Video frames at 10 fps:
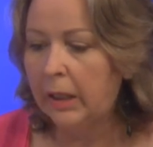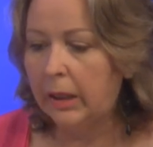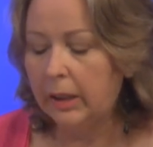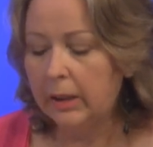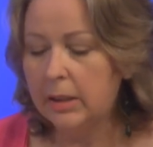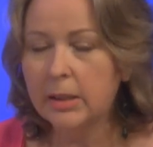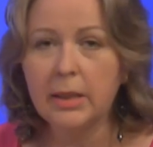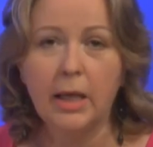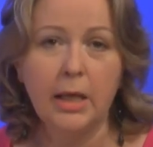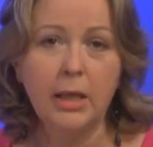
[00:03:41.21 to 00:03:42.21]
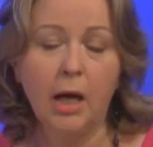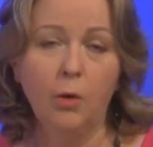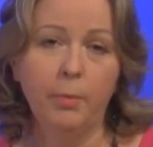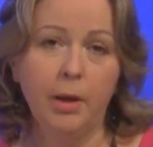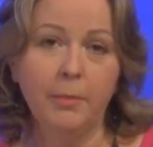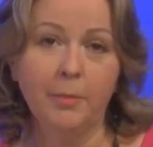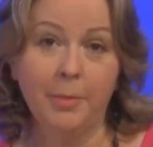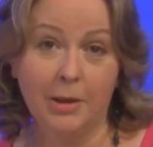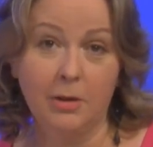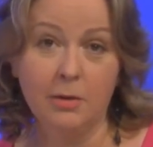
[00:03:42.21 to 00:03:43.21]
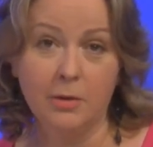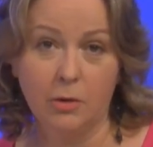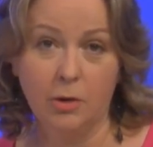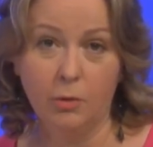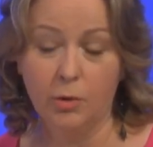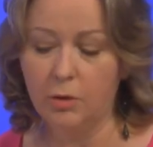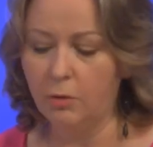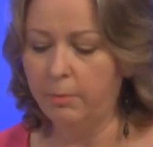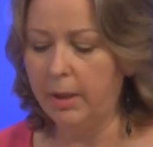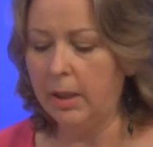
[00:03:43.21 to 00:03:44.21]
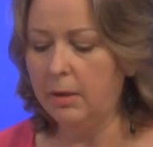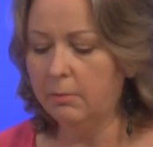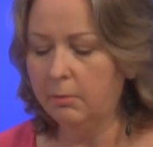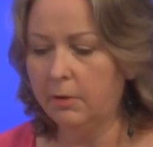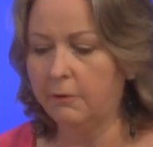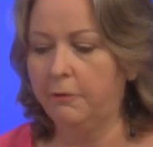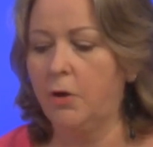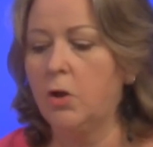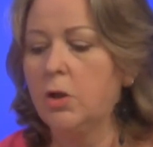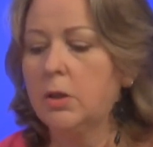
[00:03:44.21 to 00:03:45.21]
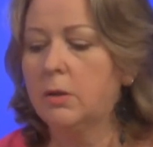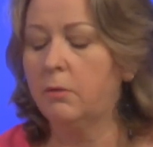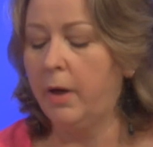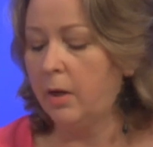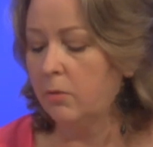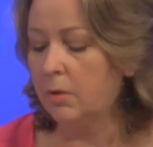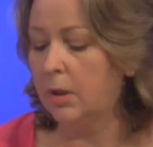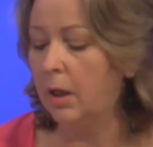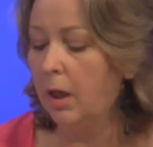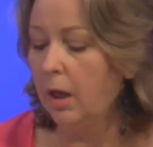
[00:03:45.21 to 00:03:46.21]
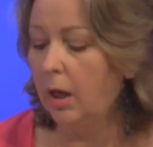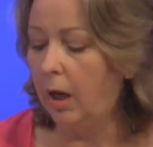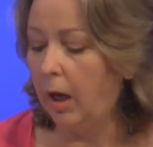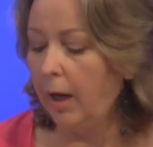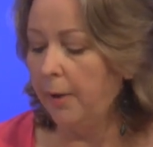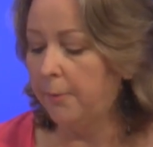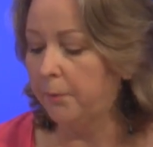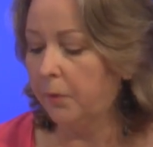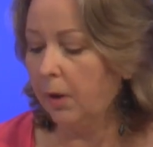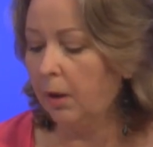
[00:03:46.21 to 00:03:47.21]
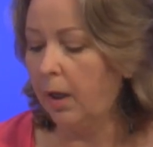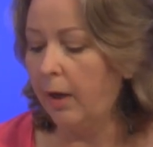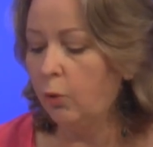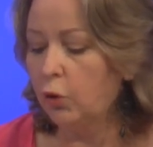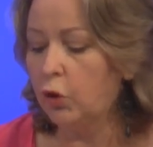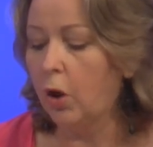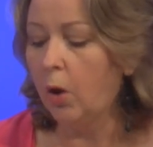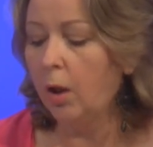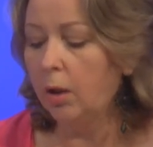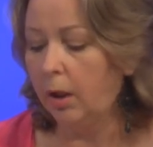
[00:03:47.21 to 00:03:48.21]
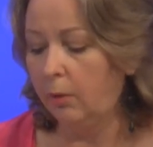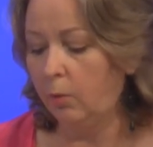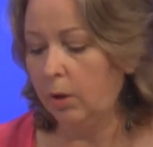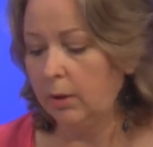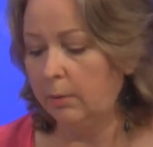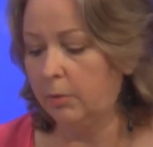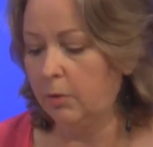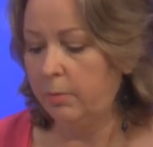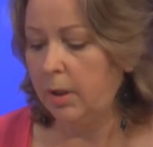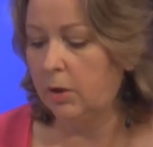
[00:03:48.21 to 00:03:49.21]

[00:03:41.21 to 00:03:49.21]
Then I decide how big my petals are going to be the first round, um, how tall I want them to be.